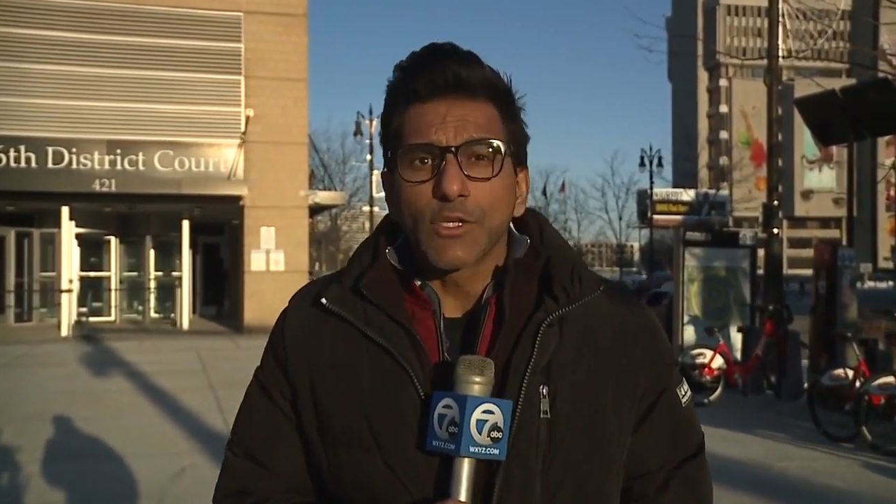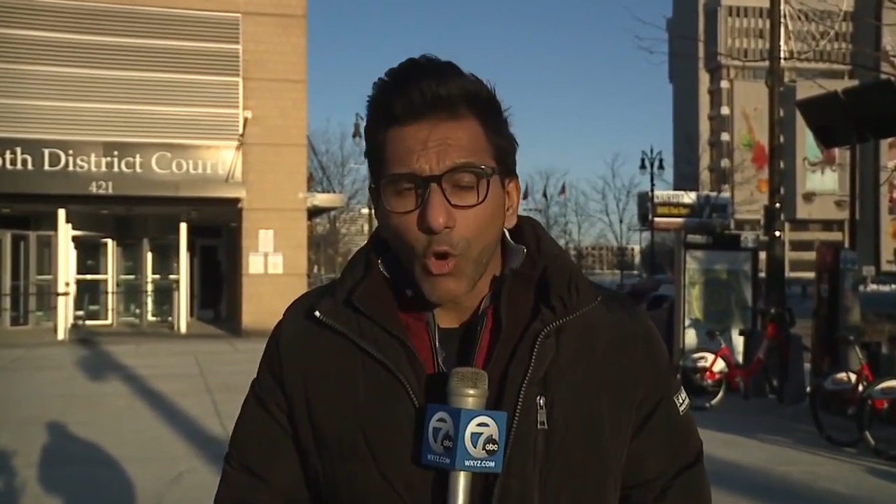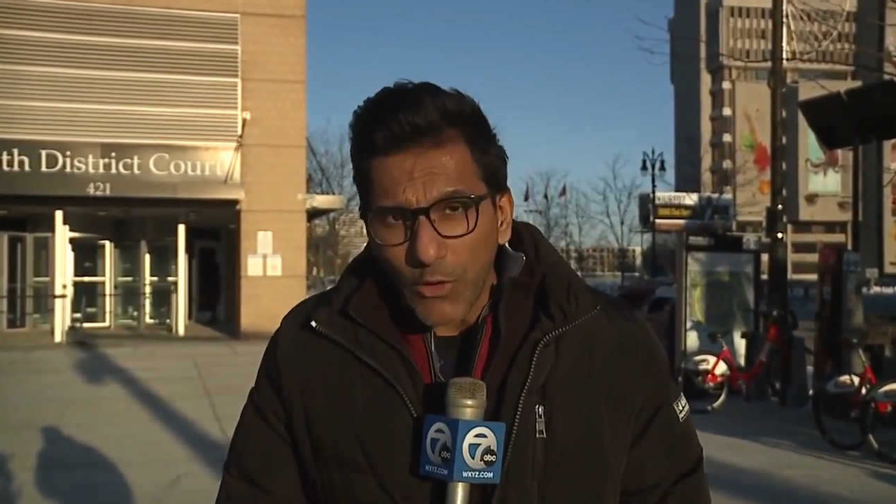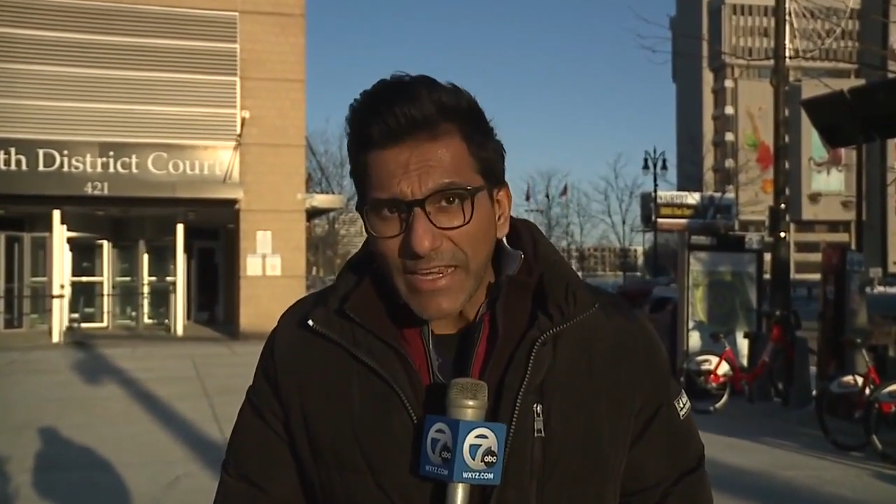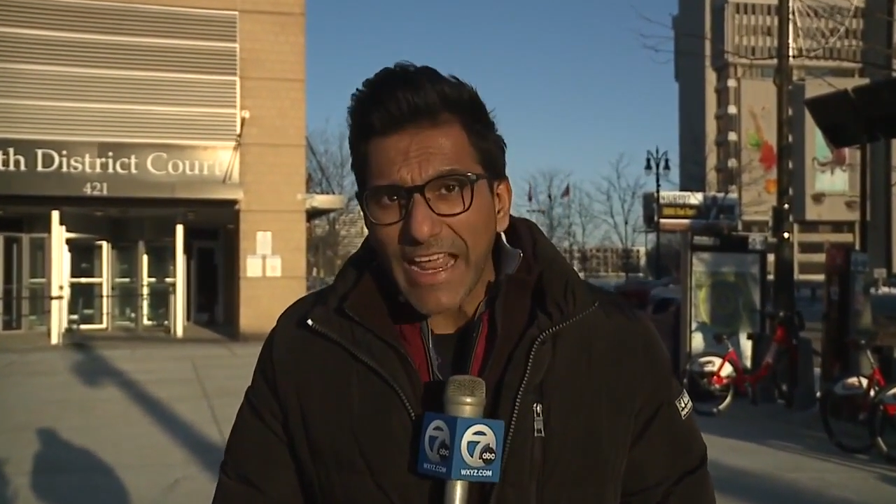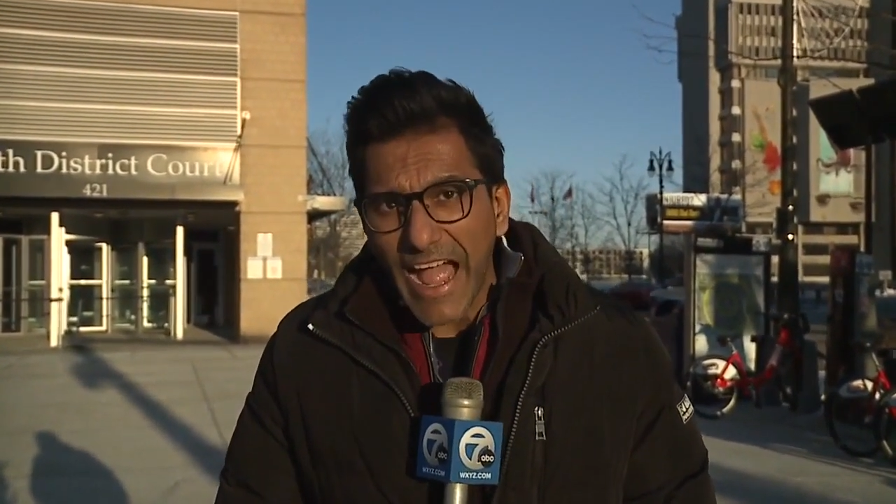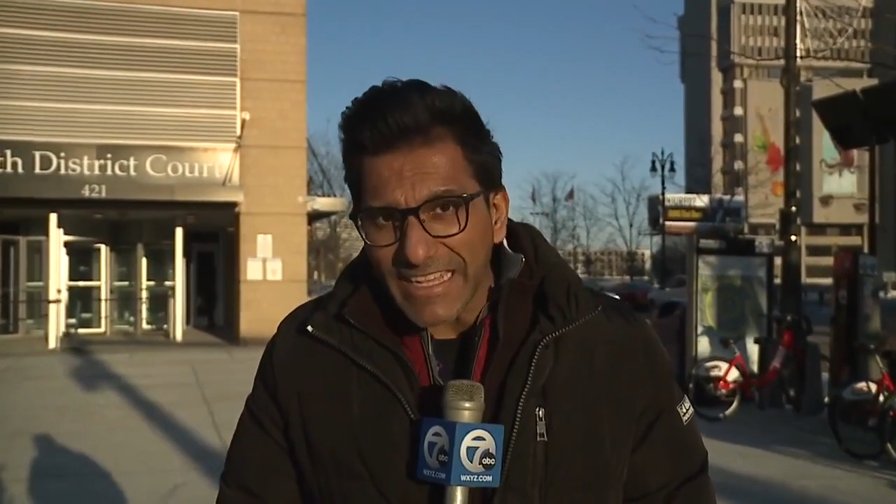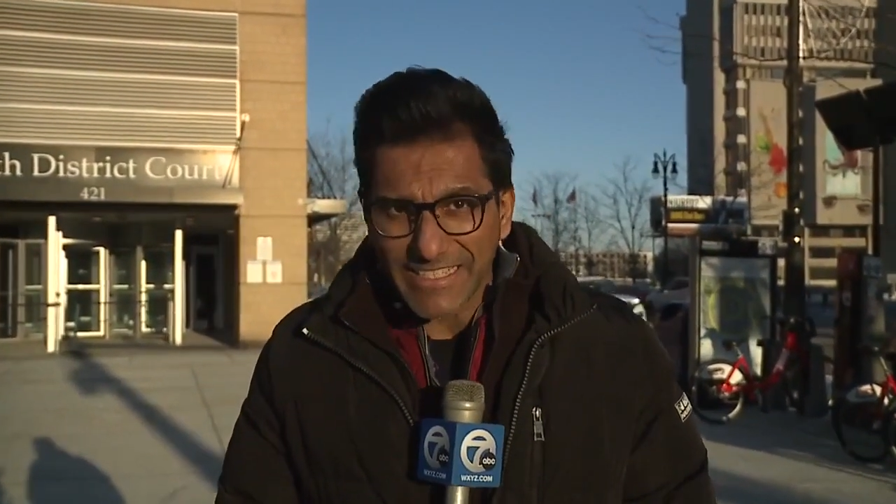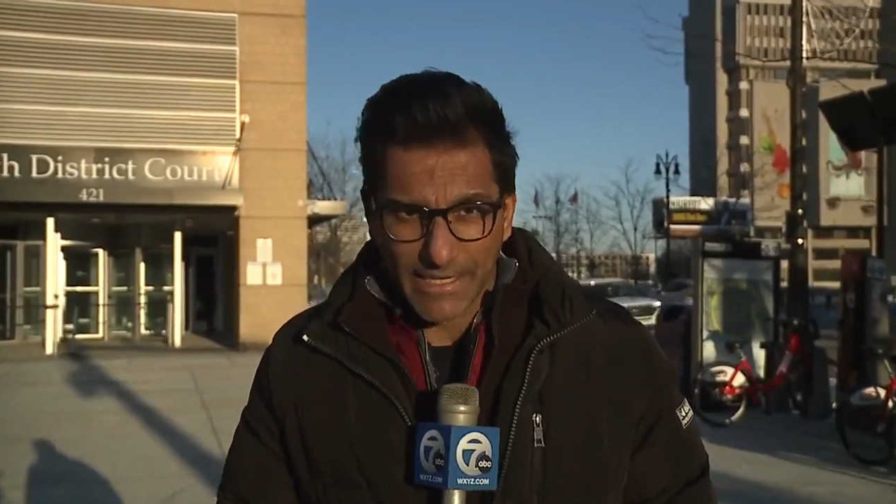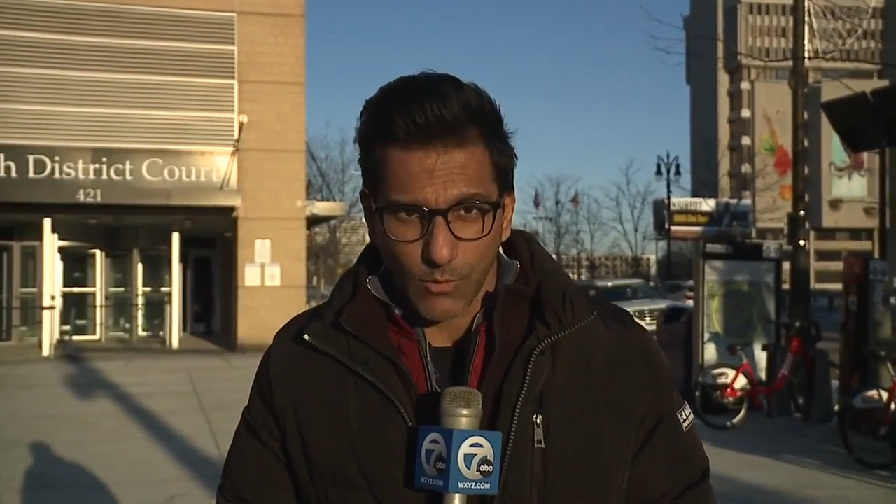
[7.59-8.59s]
Torian
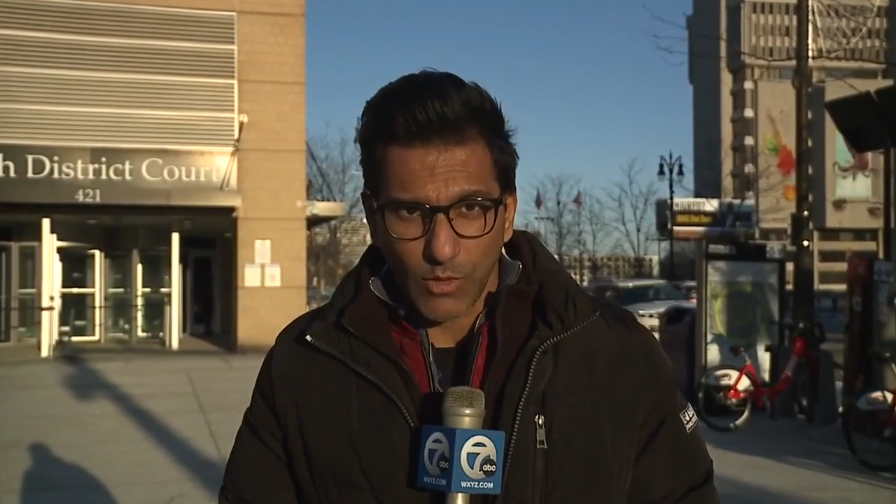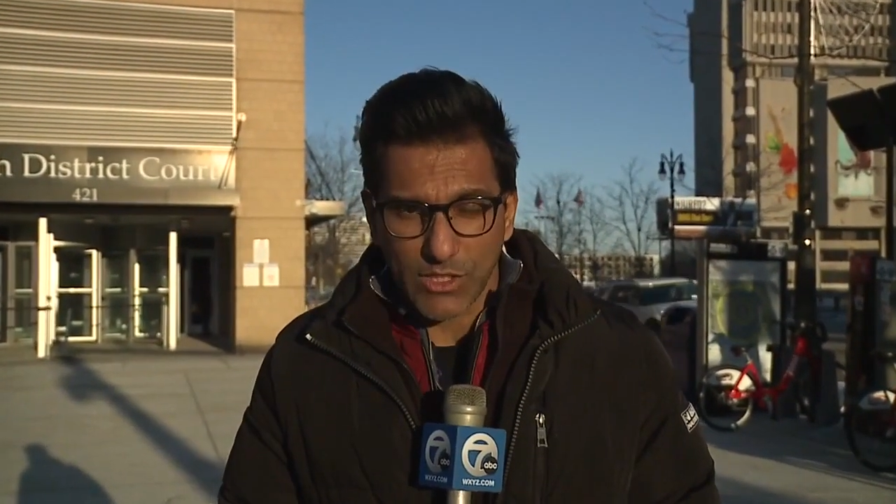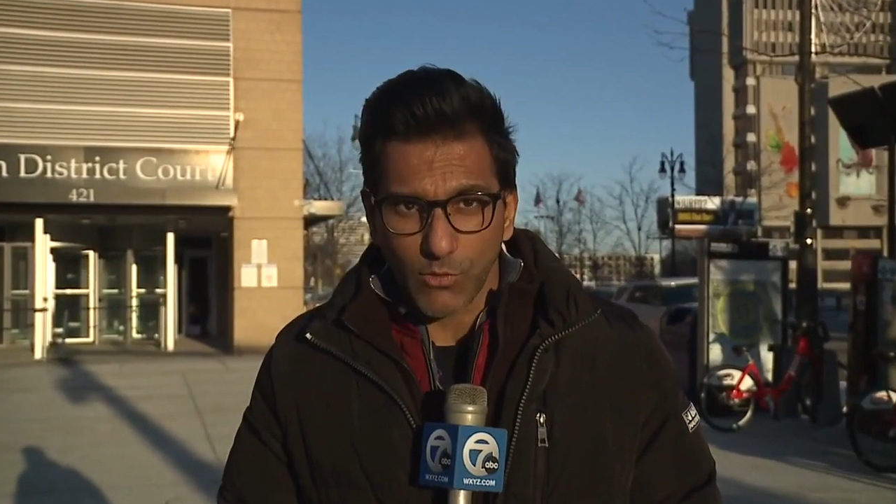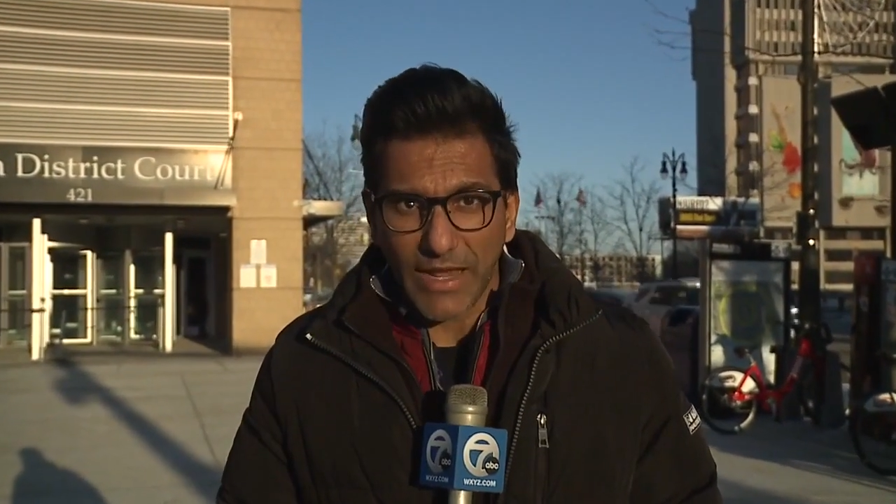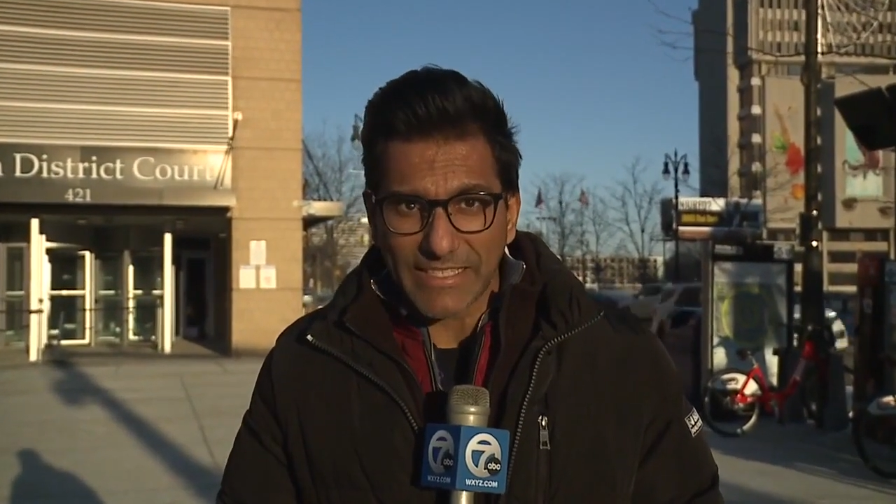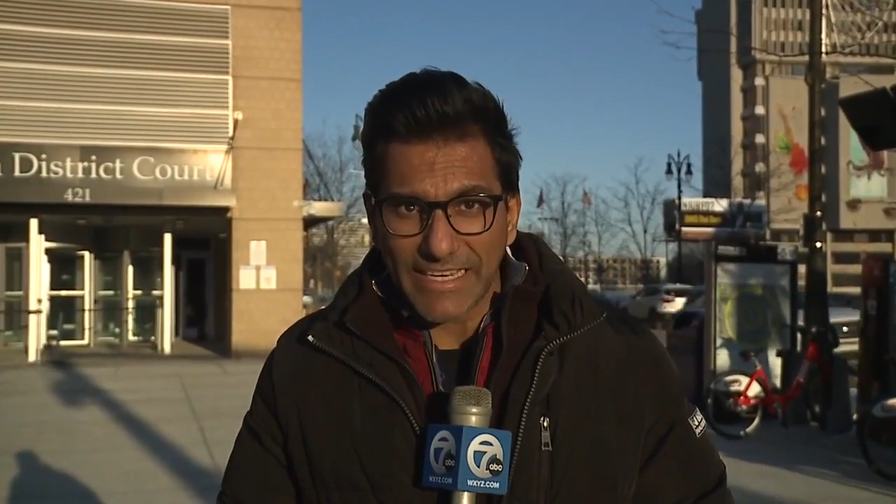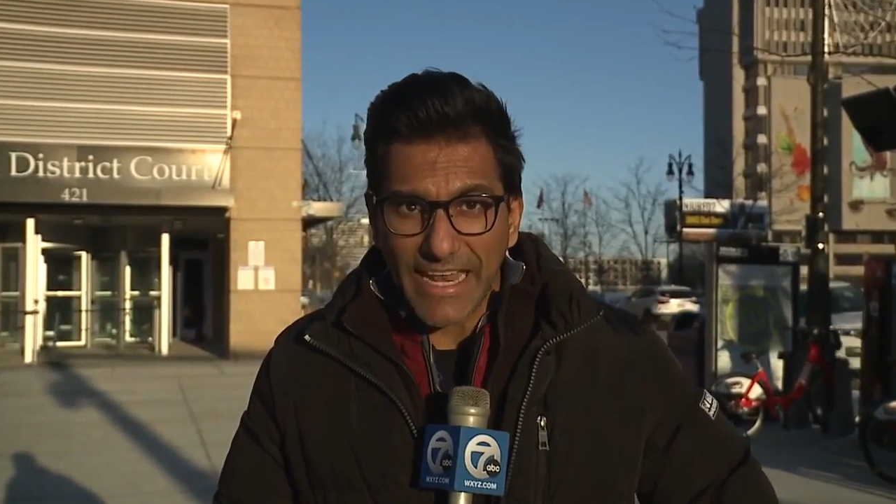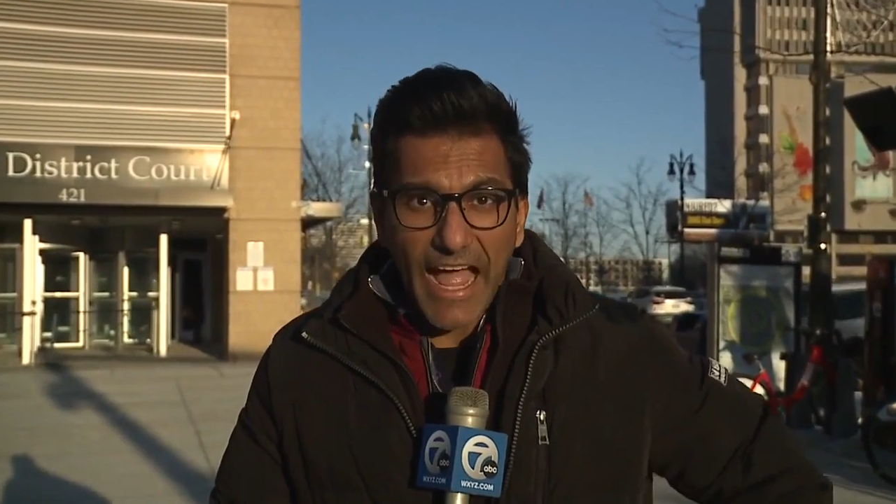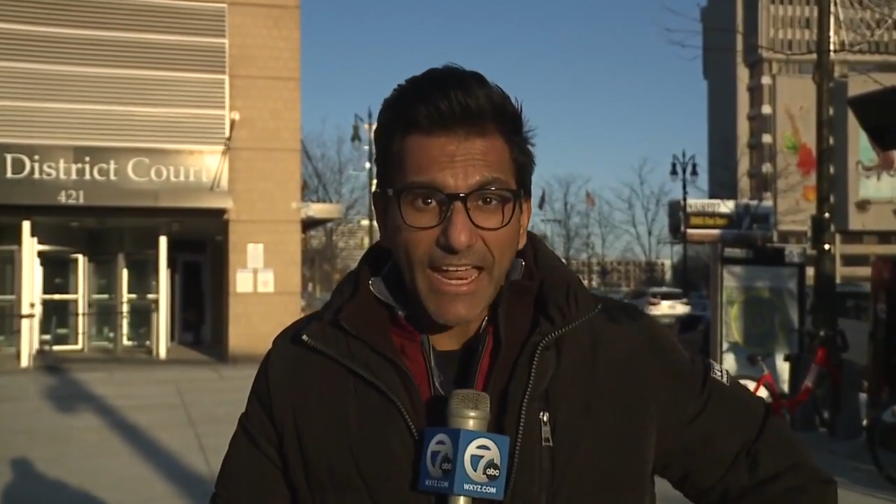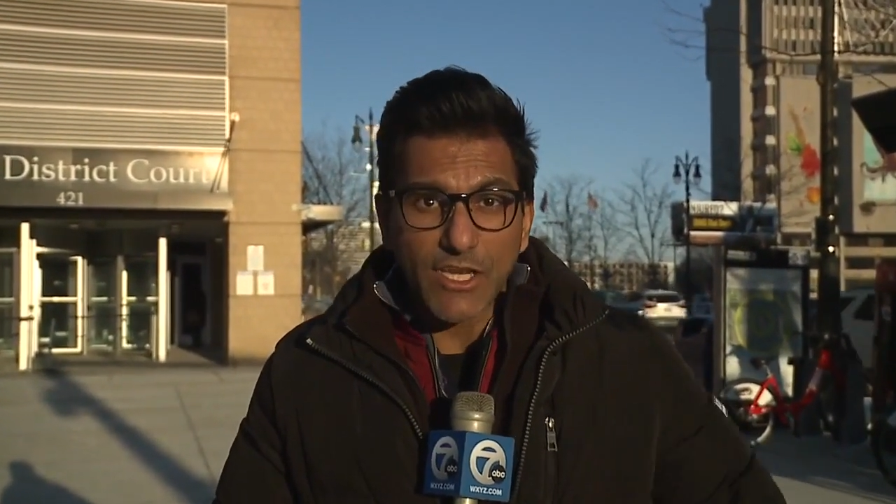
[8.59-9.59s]
Hudson was
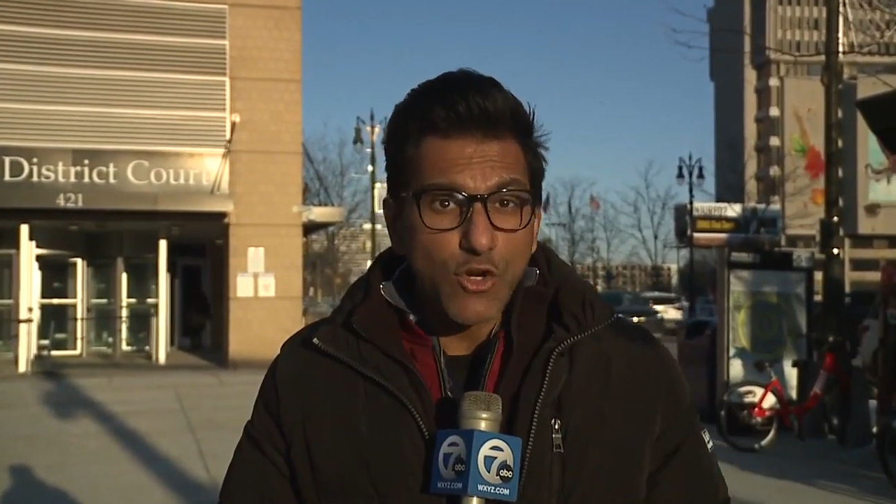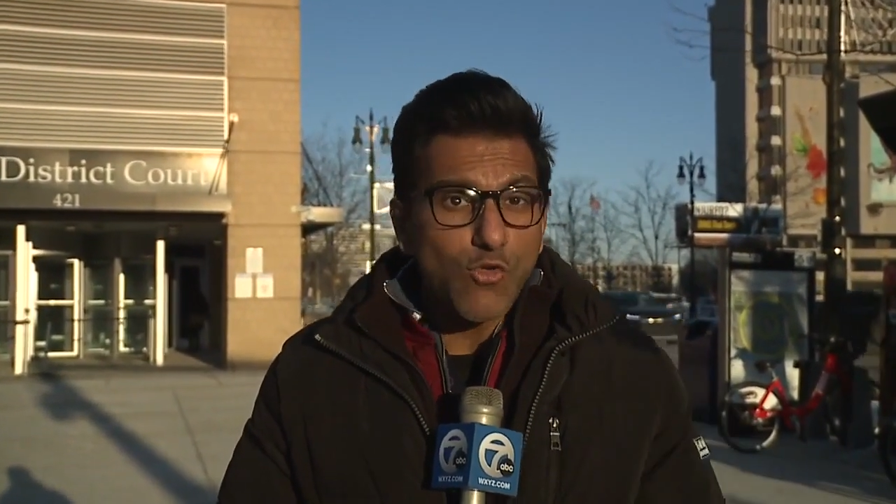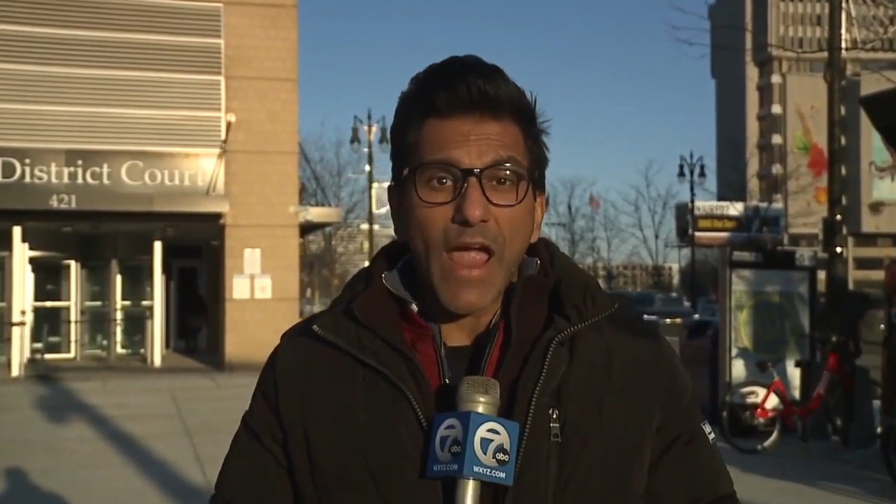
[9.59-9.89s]
arrested on new